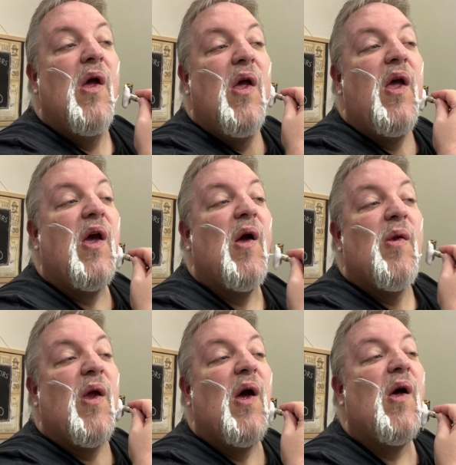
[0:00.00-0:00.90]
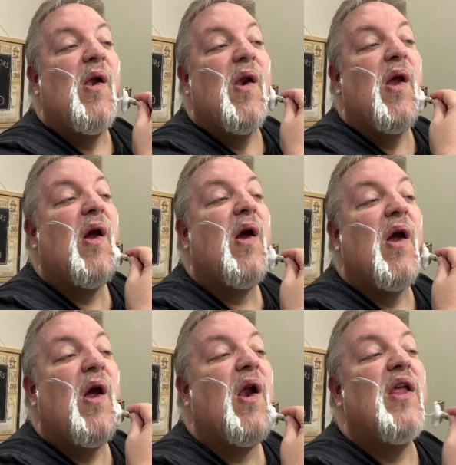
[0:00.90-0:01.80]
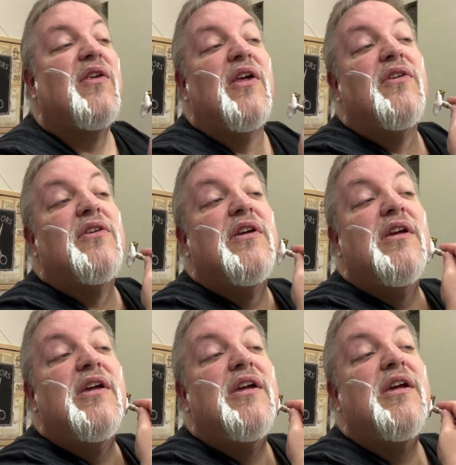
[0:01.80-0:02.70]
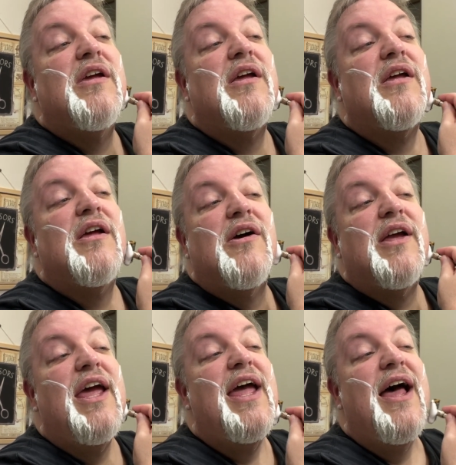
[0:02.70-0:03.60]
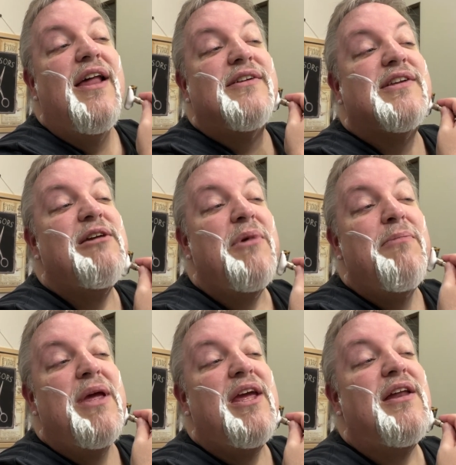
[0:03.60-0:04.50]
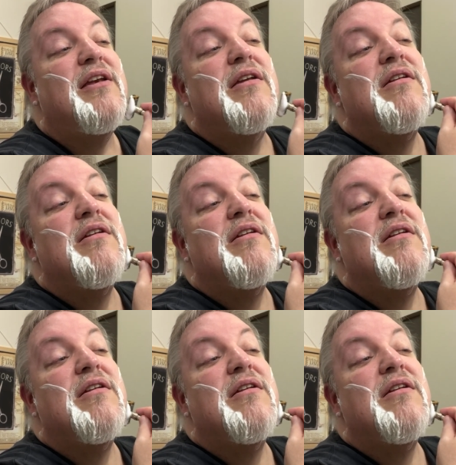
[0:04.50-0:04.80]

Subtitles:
He comes out and he says, "Okay, Alex, give me a beat."